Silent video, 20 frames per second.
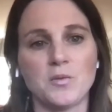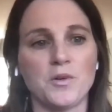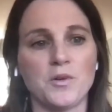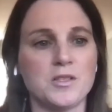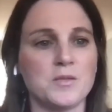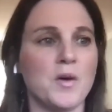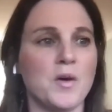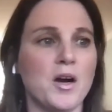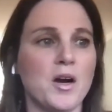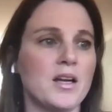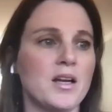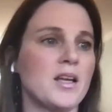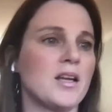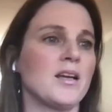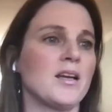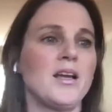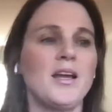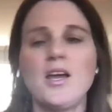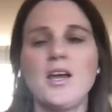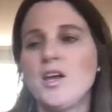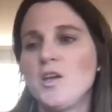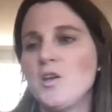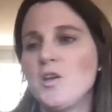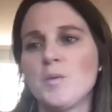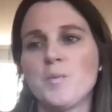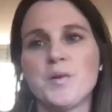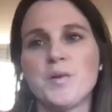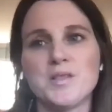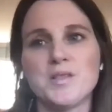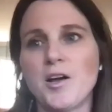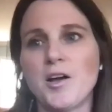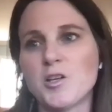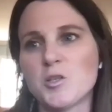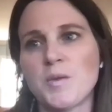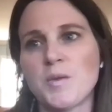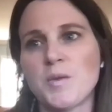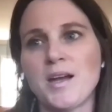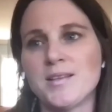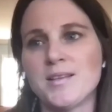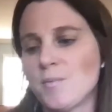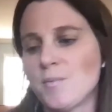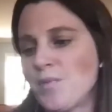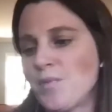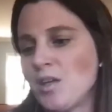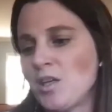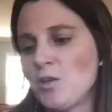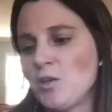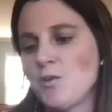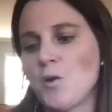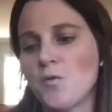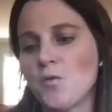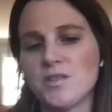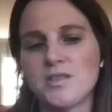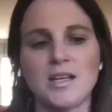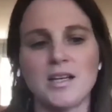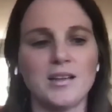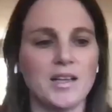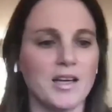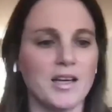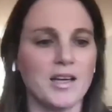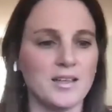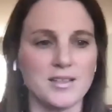Whereas marketing, you can put dollars behind something. You know the deadline.